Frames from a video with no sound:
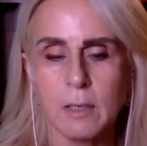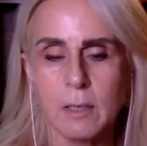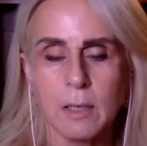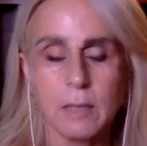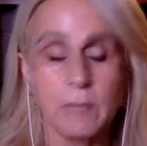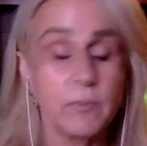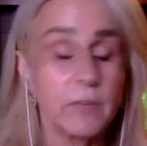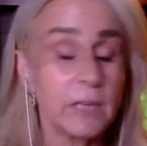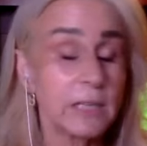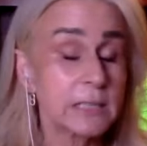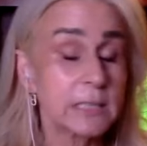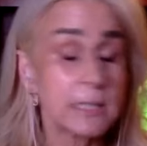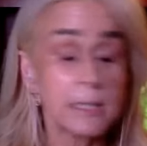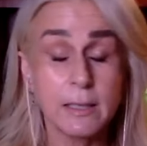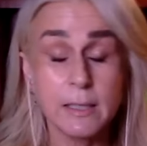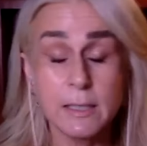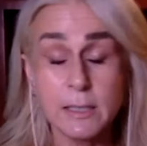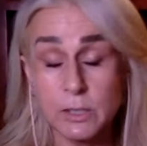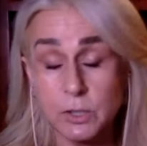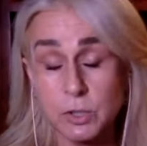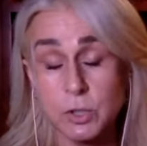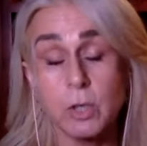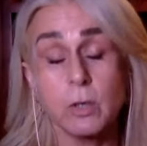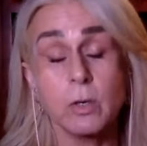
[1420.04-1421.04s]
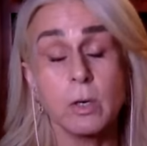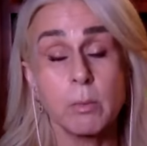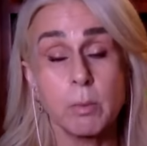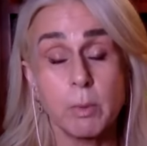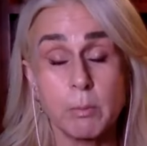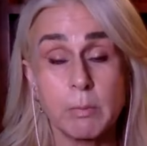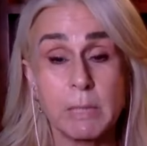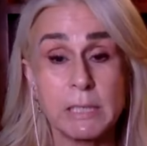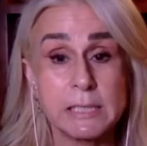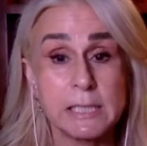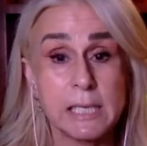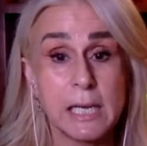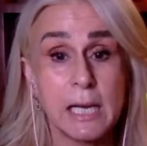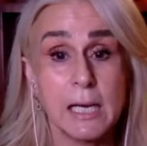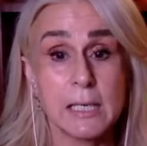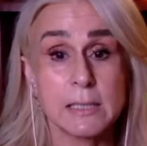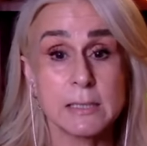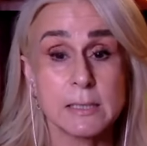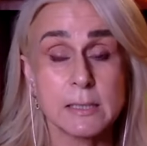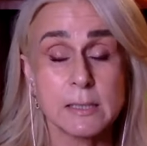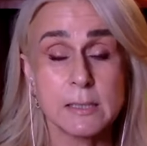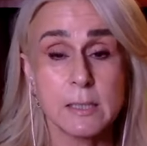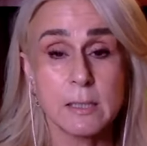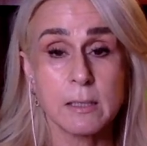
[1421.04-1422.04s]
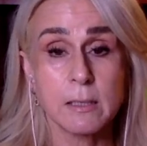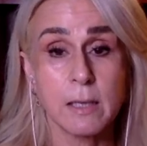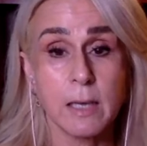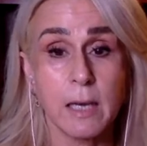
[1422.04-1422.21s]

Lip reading: in fact, I think it showed up on my test